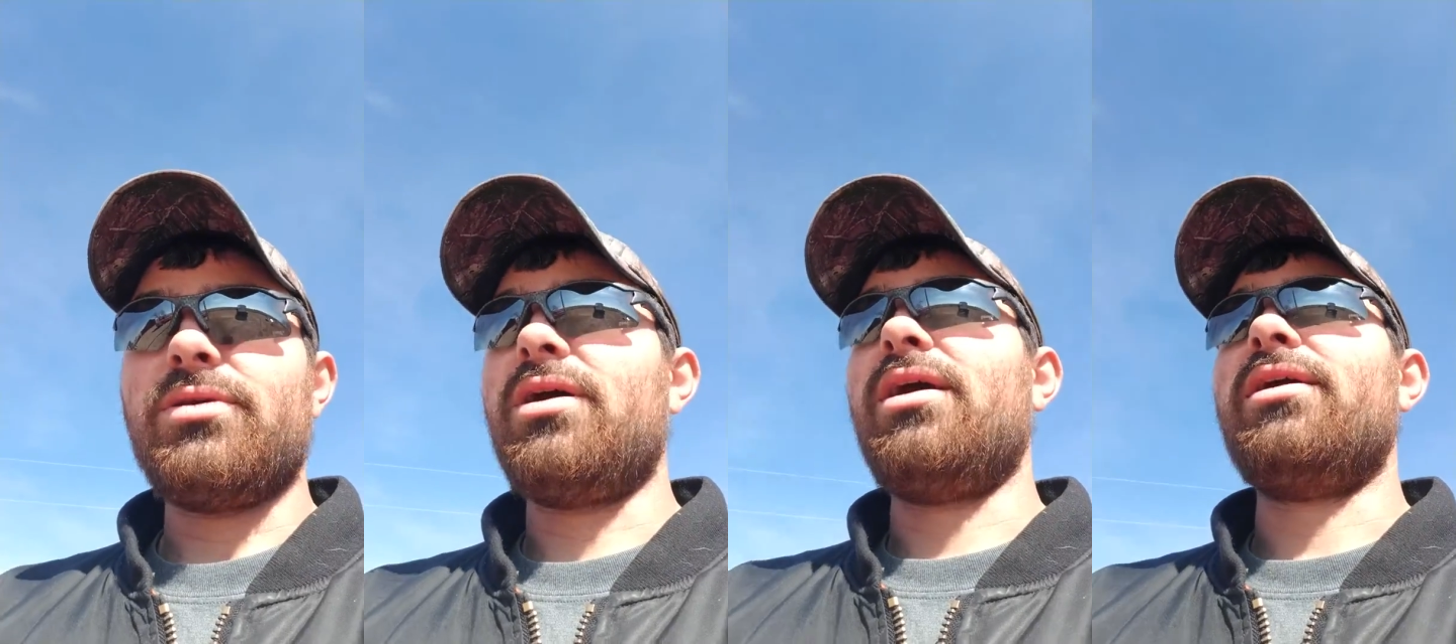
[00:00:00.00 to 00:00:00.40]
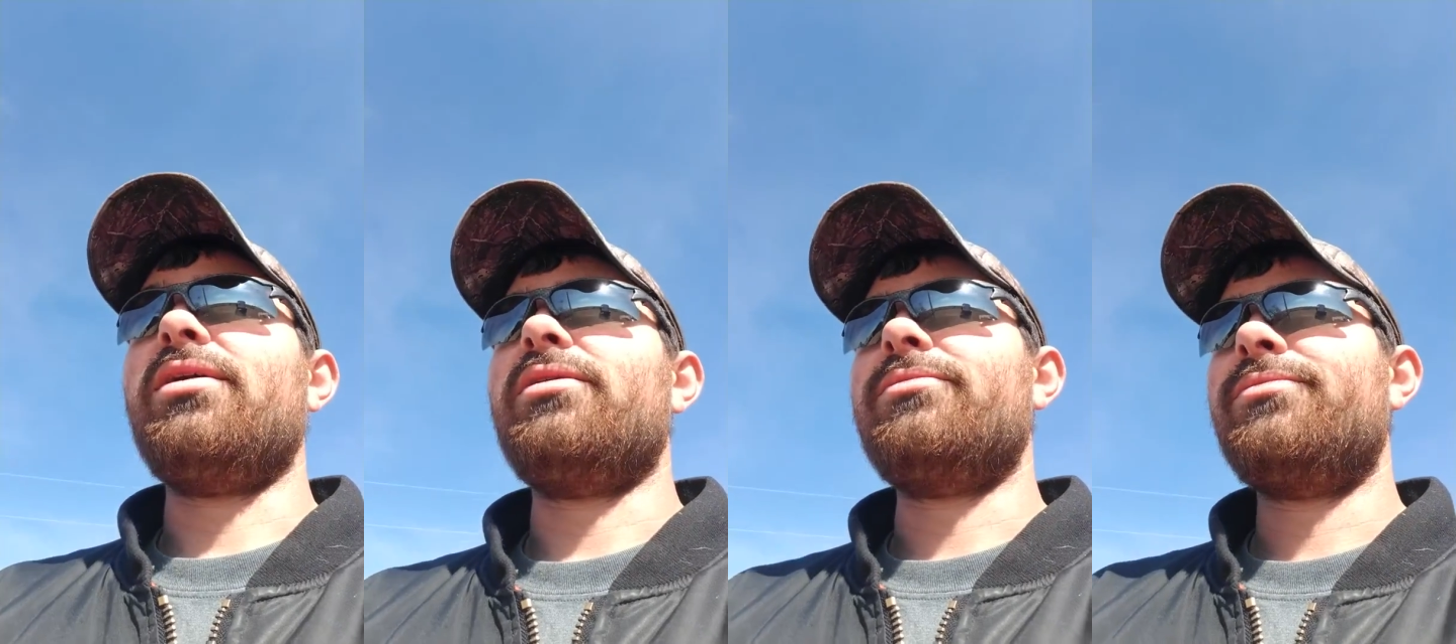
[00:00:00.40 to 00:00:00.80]

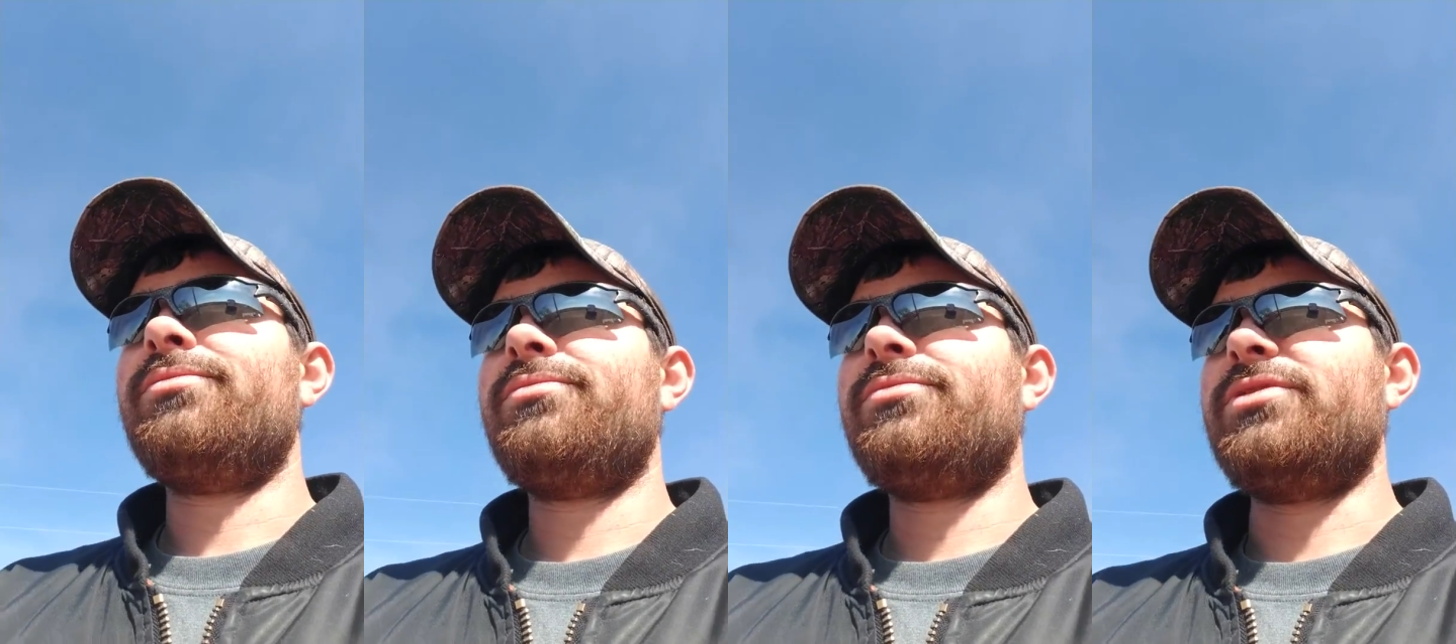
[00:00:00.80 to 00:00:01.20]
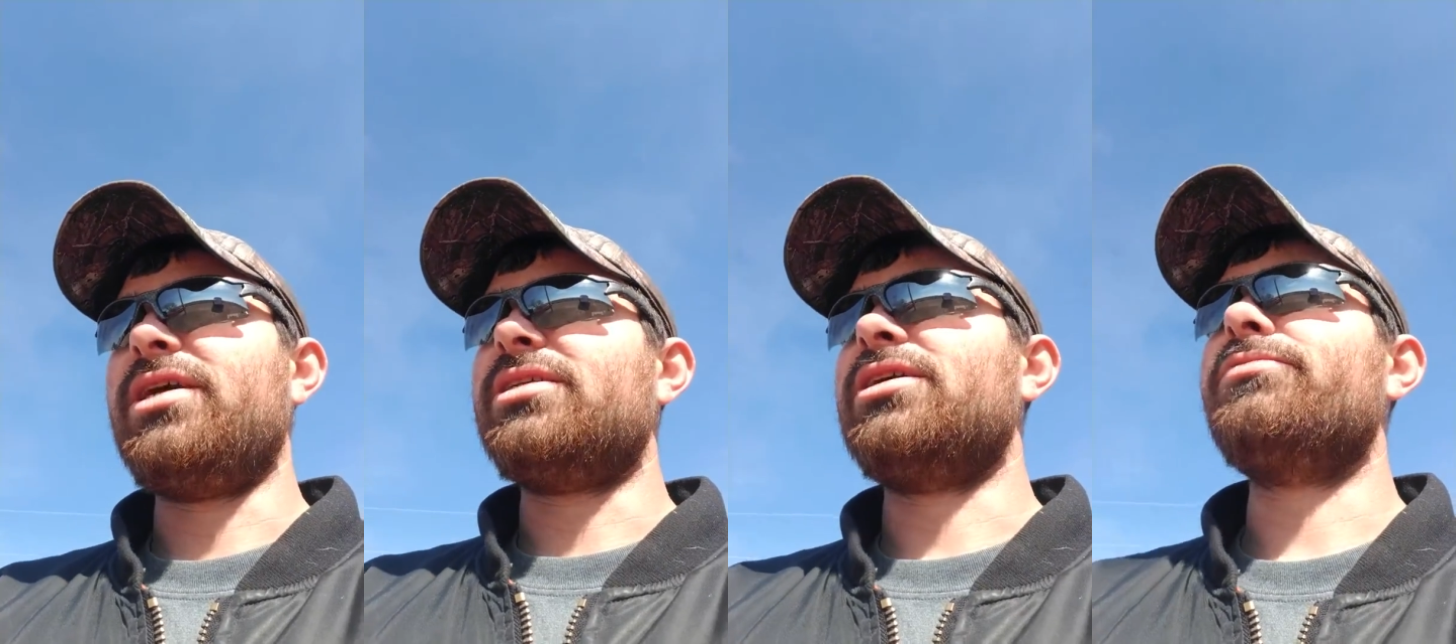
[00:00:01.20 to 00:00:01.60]
And
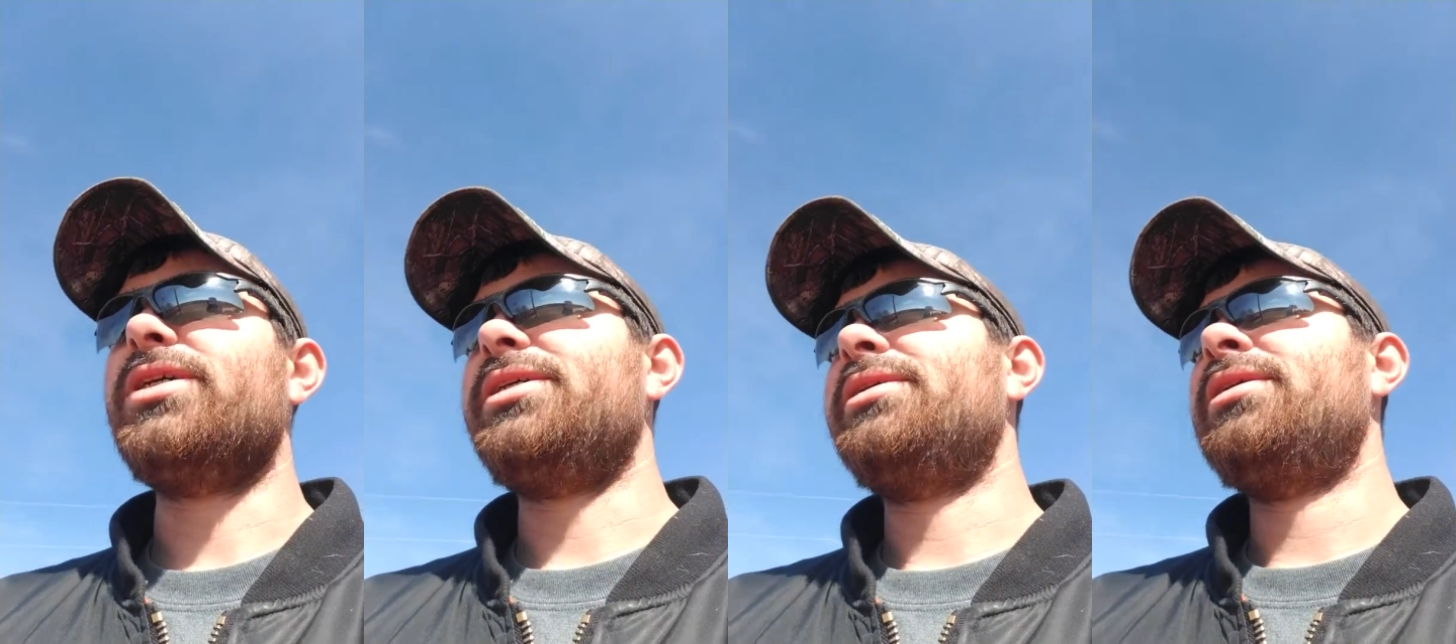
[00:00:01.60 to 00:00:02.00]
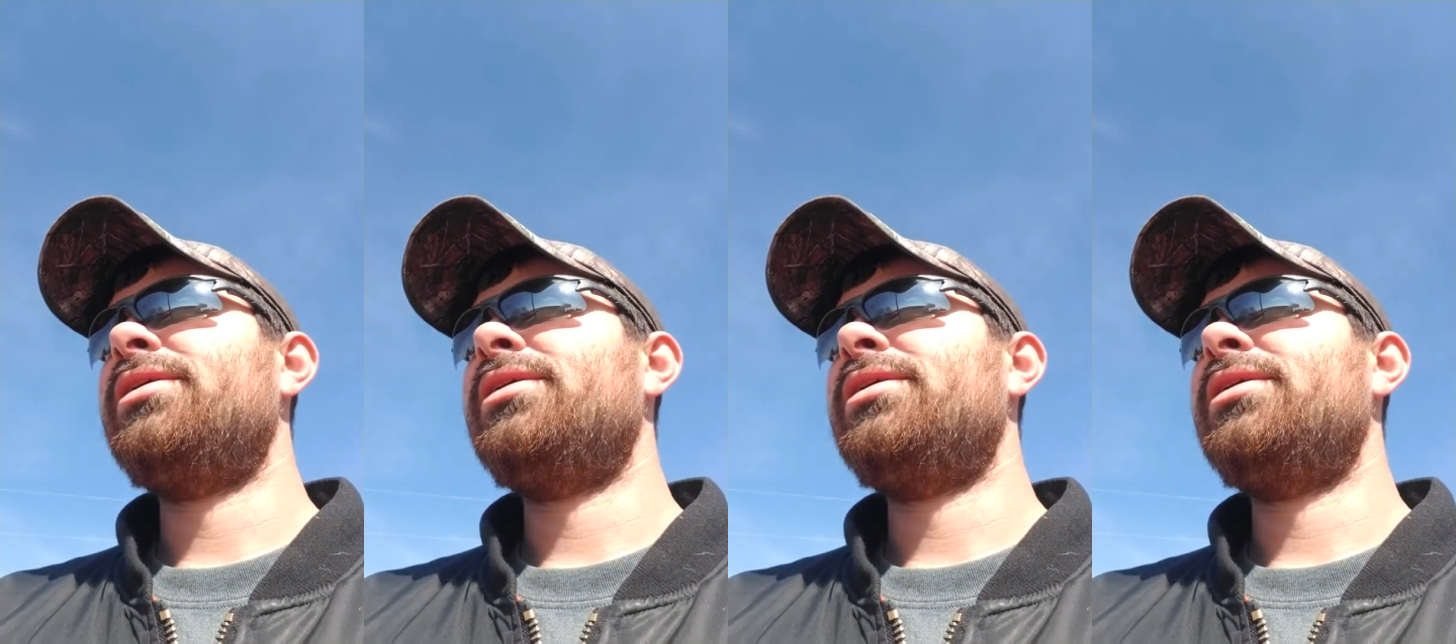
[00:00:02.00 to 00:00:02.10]
they tell me,